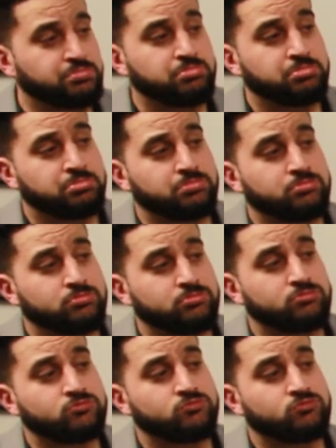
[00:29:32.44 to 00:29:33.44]

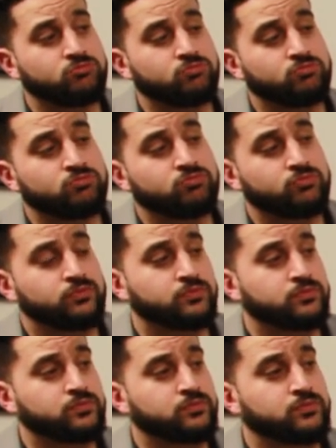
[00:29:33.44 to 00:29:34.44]

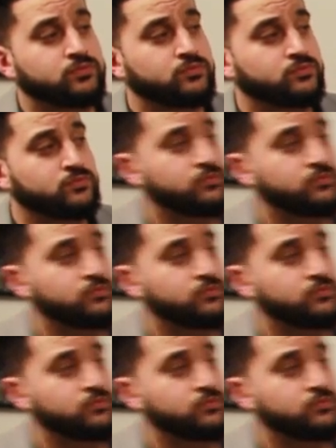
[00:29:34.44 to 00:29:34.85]
(not speaking)